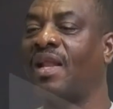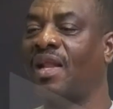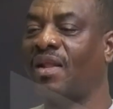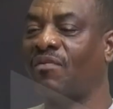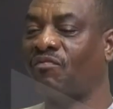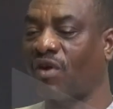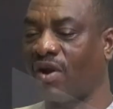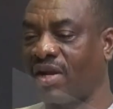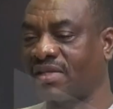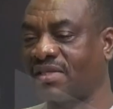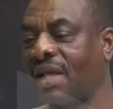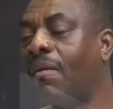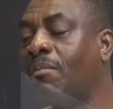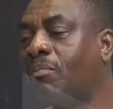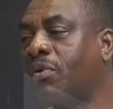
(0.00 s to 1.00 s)
For
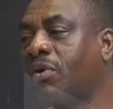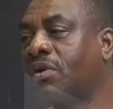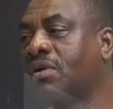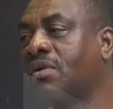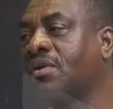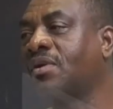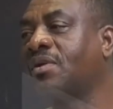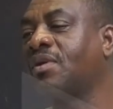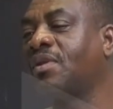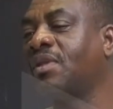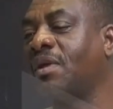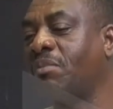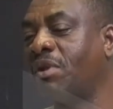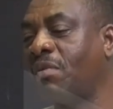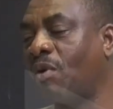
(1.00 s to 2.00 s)
example,
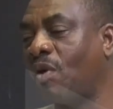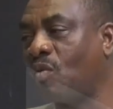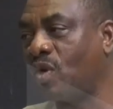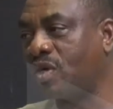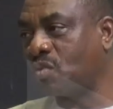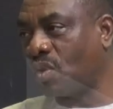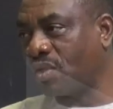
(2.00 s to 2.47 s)
the minimum wage was